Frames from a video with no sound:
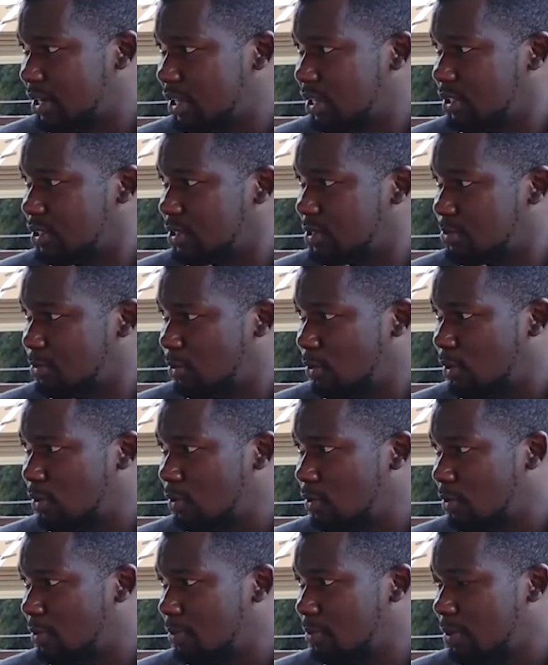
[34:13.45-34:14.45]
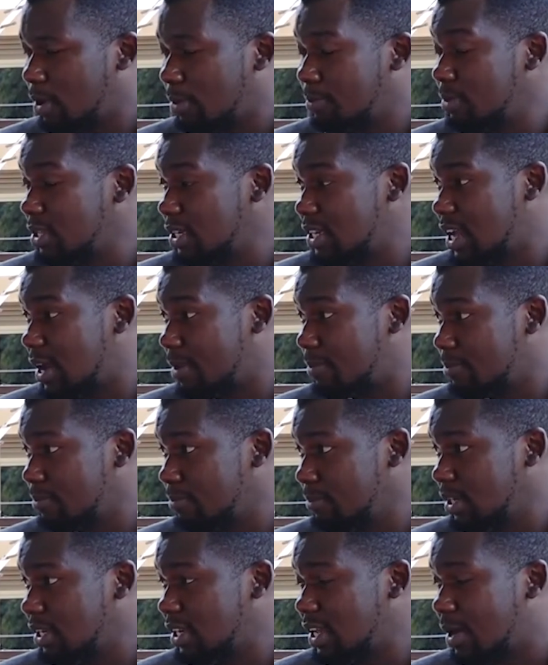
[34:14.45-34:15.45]
company, small or
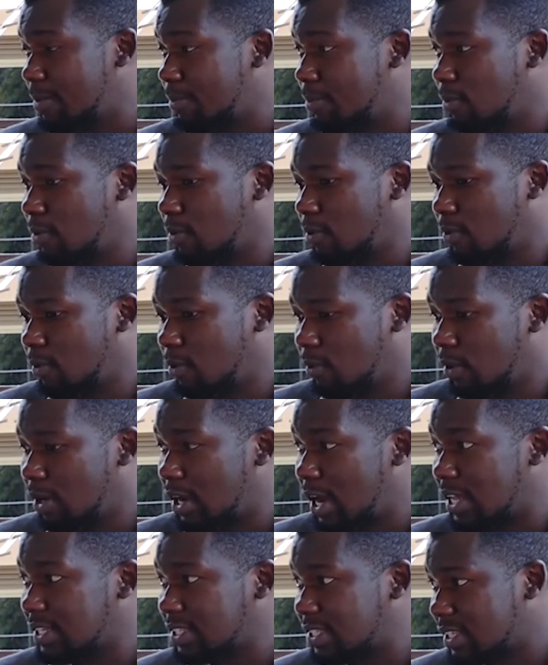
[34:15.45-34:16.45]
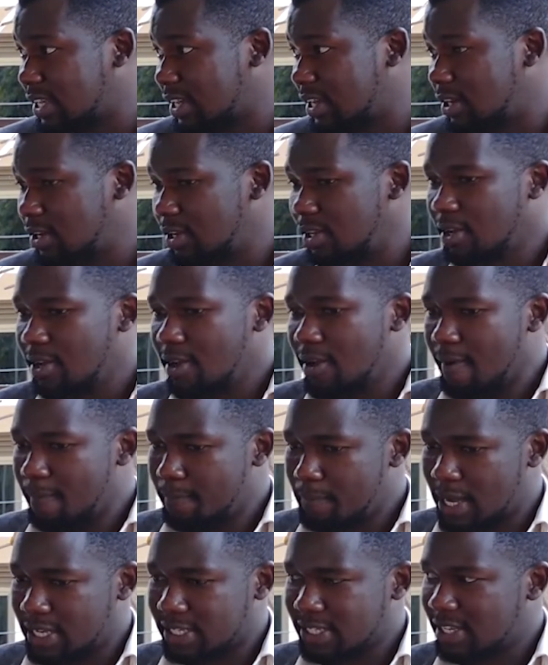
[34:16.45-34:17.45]
medium or large
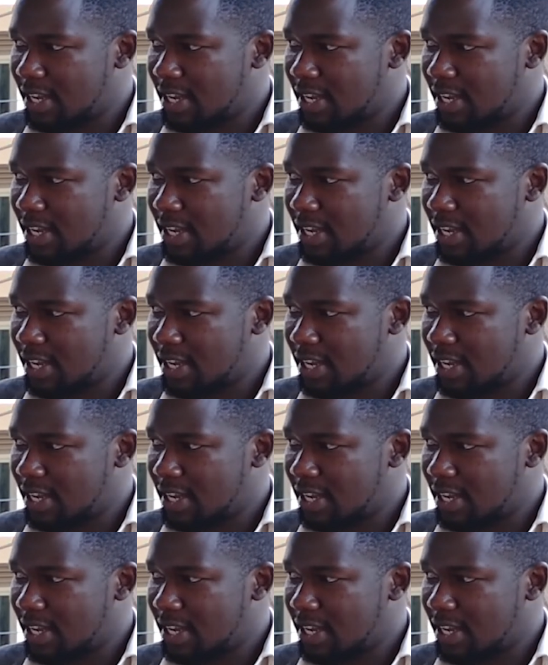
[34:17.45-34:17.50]
scale,